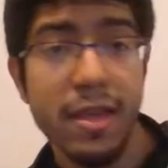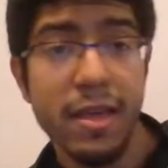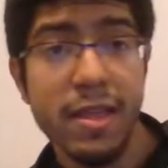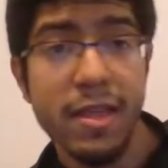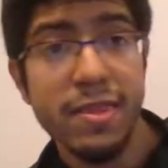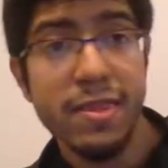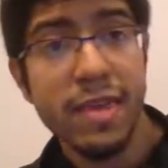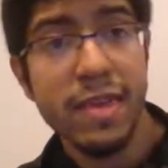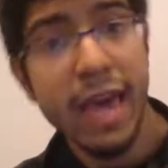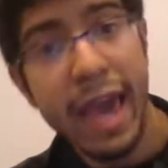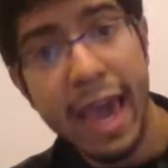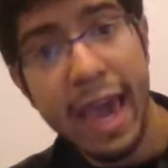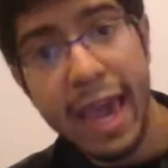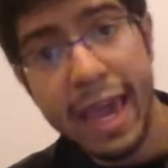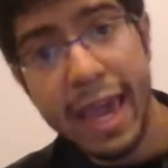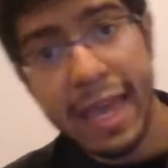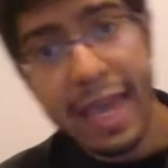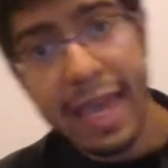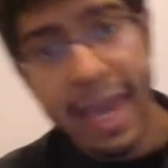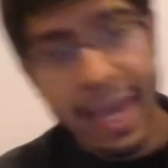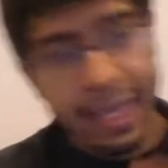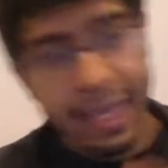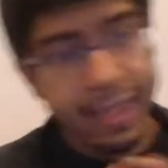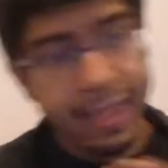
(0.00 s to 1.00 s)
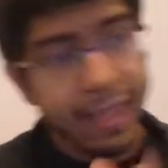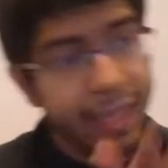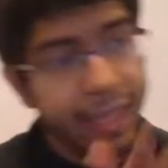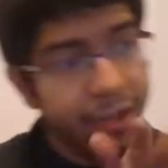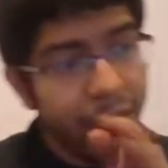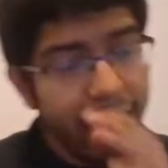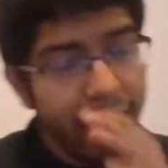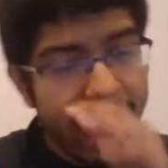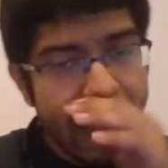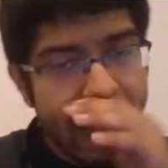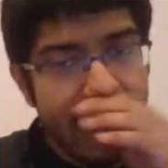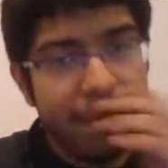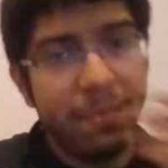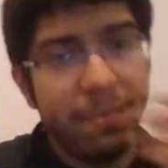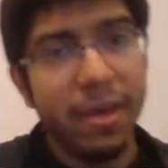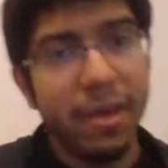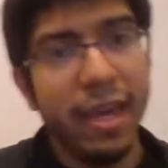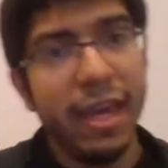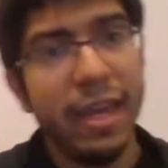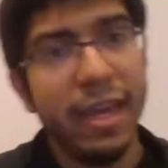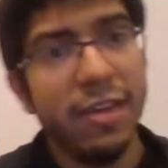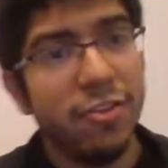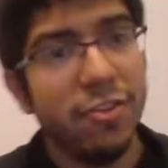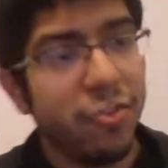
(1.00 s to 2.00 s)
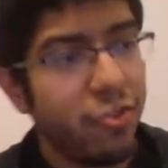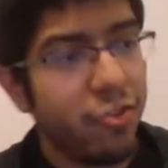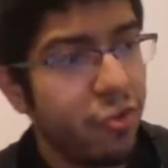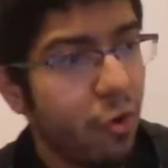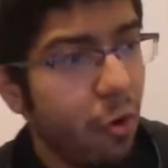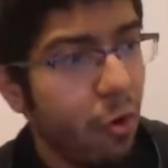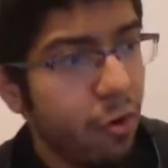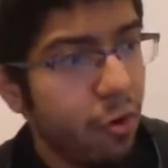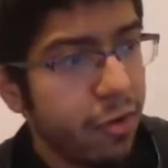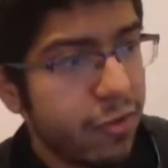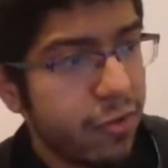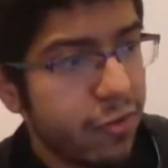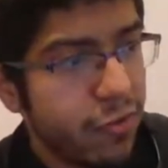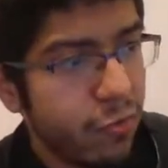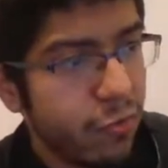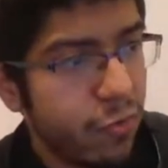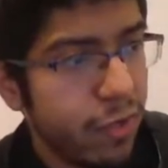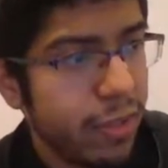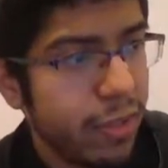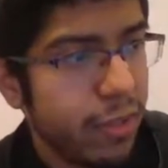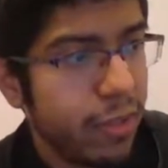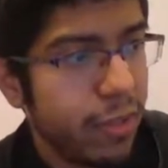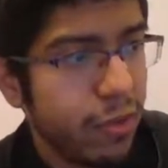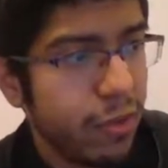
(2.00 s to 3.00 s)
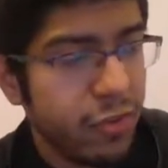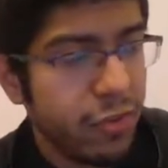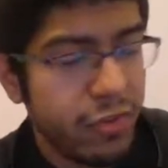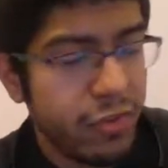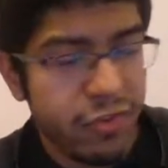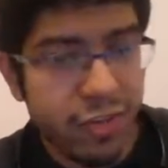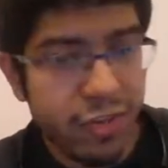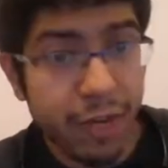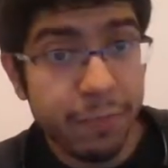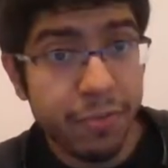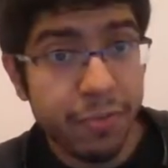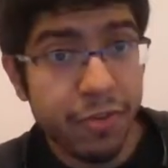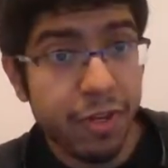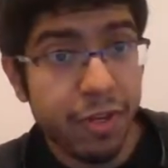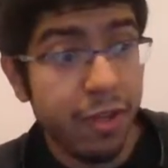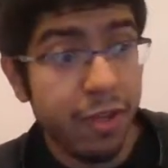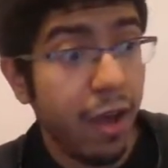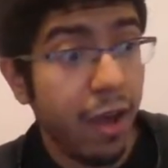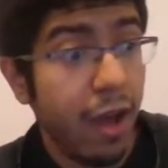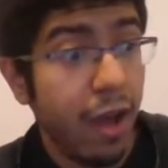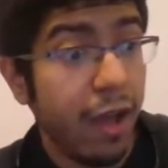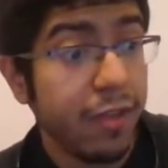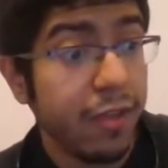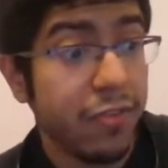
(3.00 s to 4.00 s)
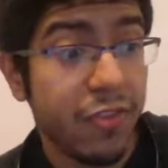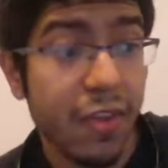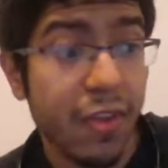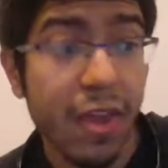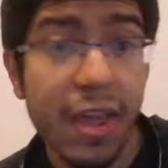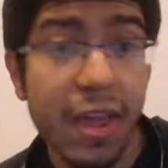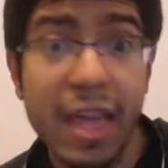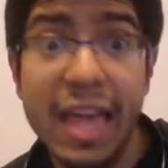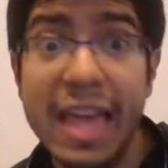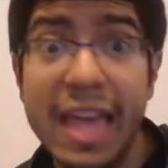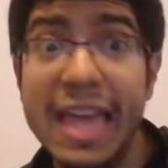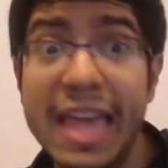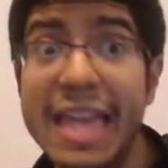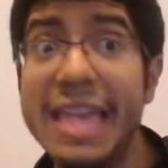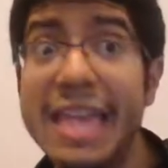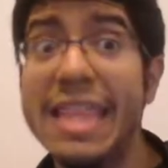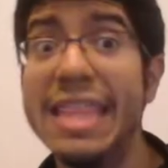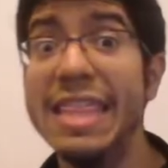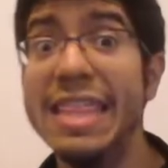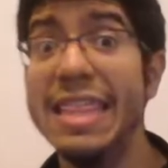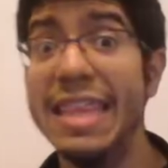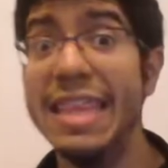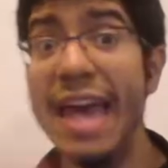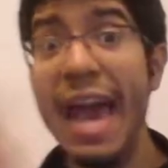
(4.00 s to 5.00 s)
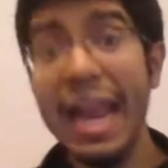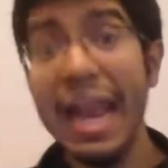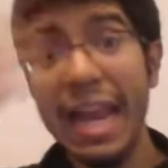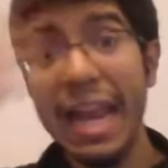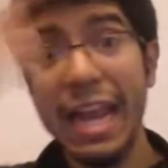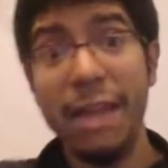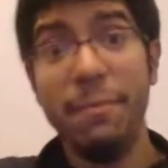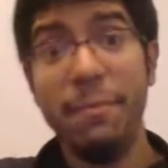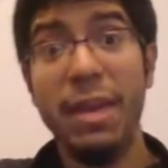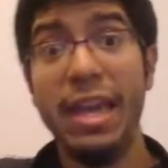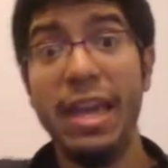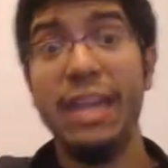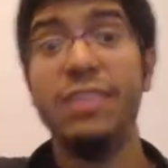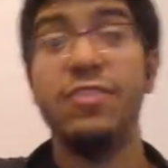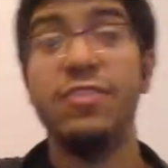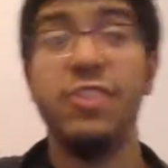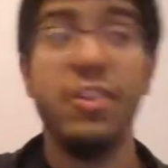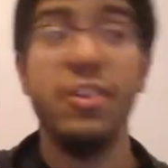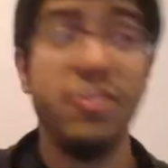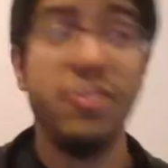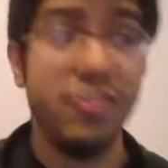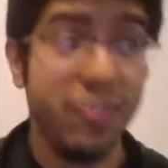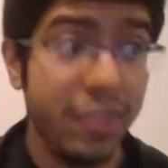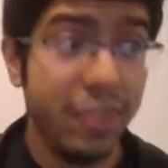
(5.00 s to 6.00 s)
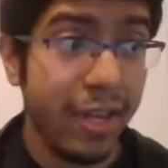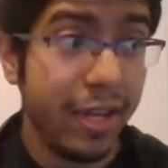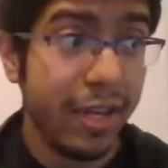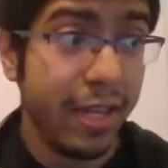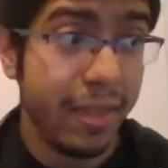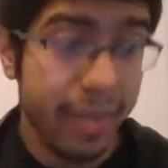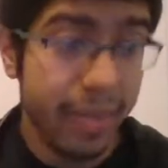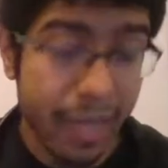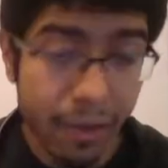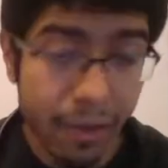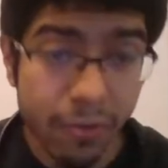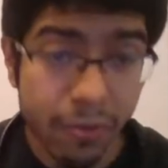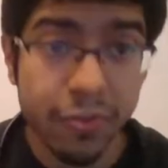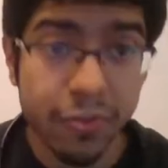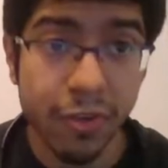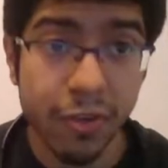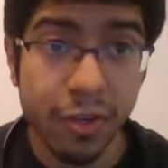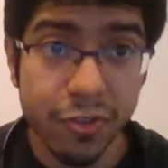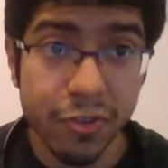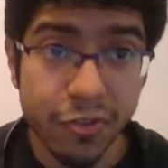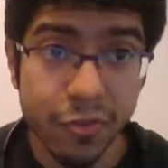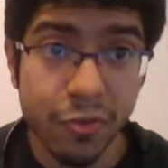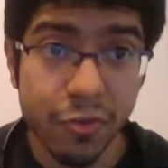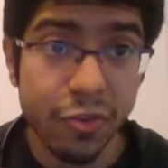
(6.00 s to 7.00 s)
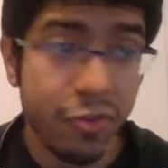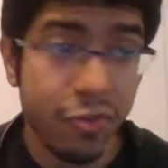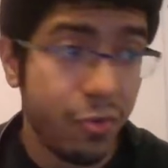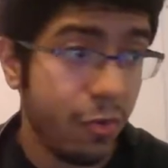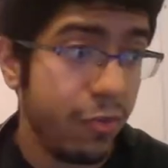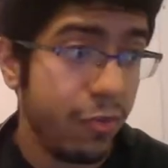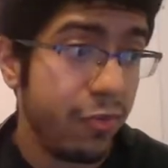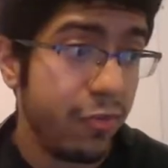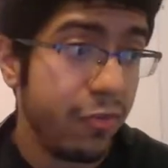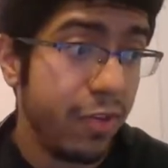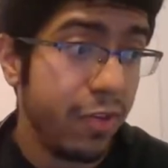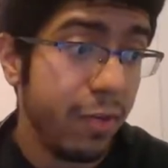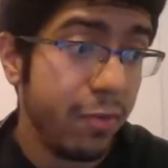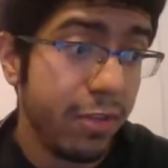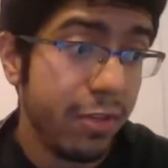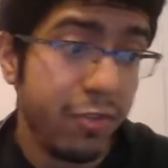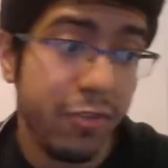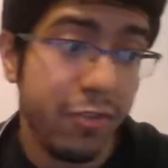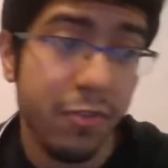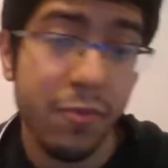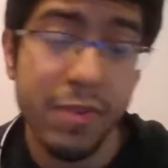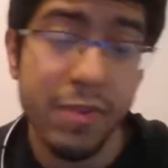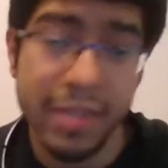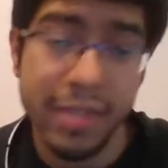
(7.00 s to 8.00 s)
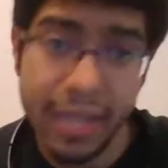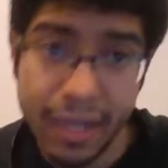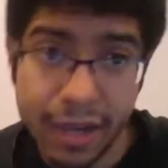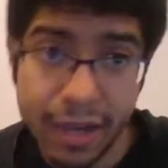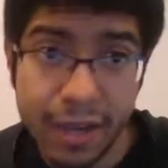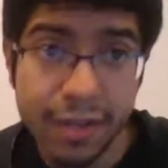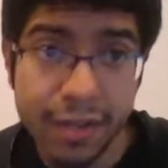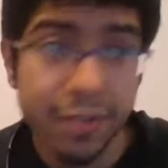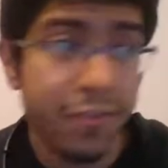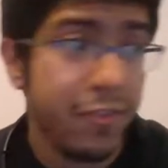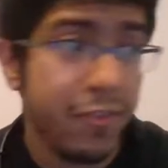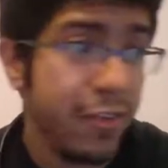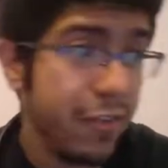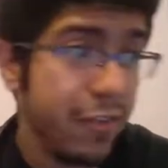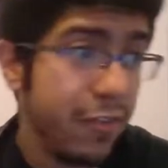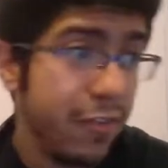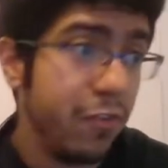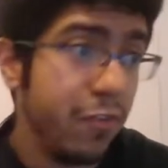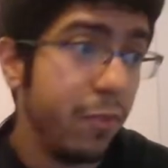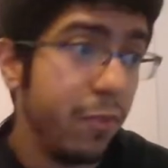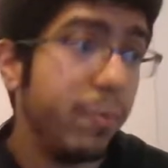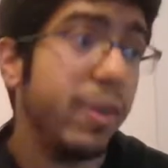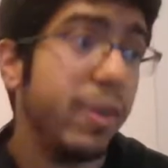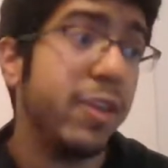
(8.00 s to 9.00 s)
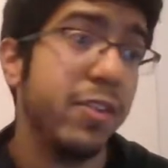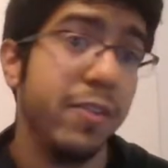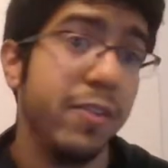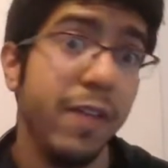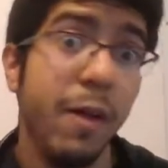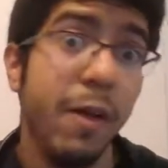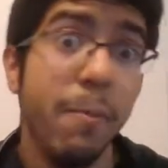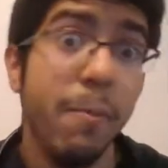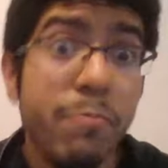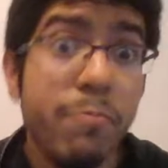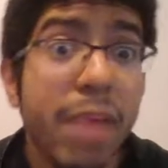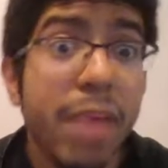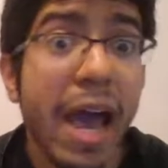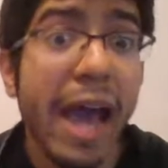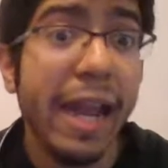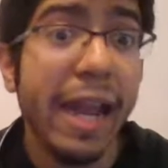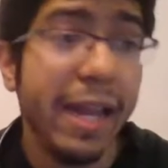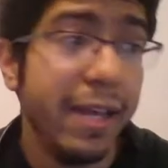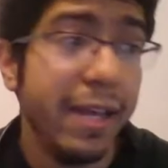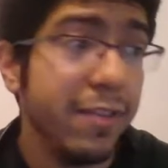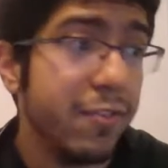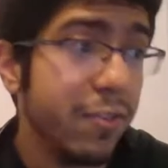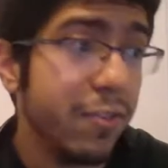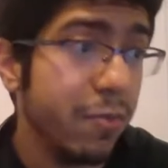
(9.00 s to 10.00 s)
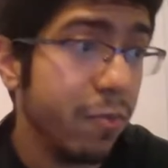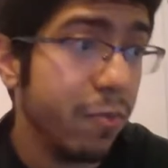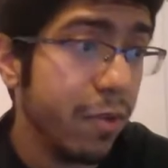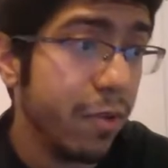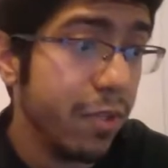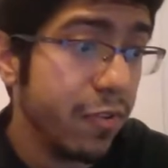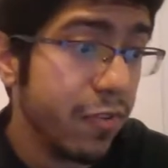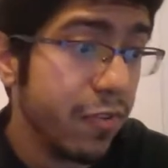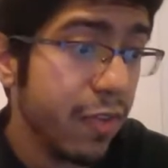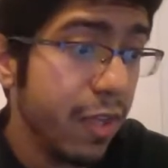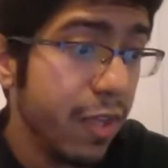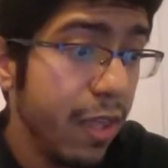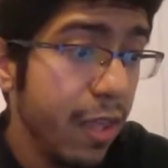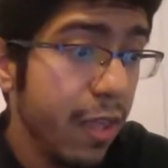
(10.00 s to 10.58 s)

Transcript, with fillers: That little anime shorts with those Egyptian gods, that anime existed, and that was also a short series too, and that got a season too because how badass it was.